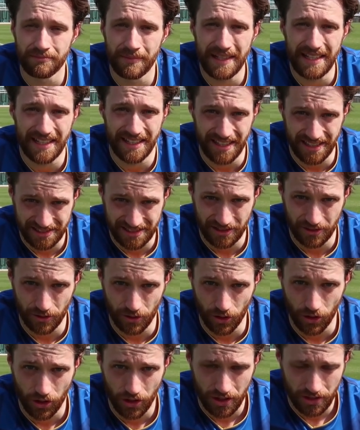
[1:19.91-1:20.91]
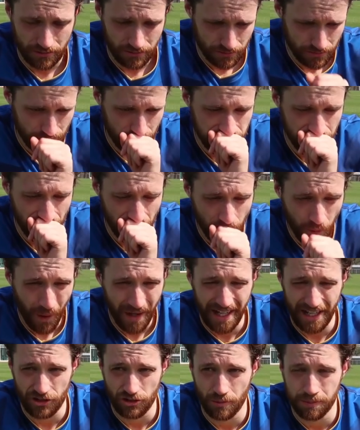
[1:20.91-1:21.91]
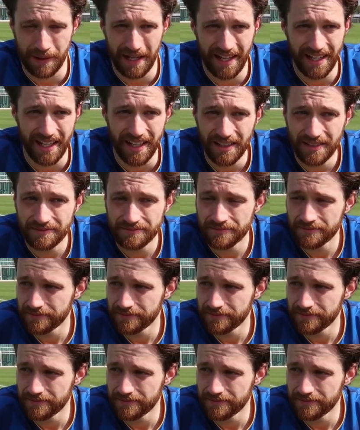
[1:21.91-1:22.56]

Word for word: meeting us in New York, one extra player,